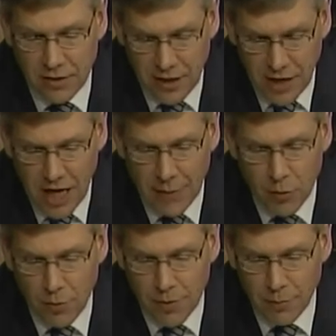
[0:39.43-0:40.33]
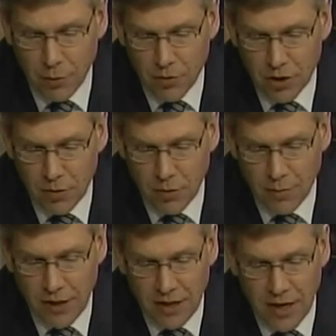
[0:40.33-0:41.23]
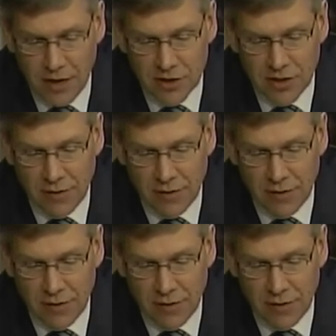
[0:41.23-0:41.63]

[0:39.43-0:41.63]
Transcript: the economy would be approaching what my colleagues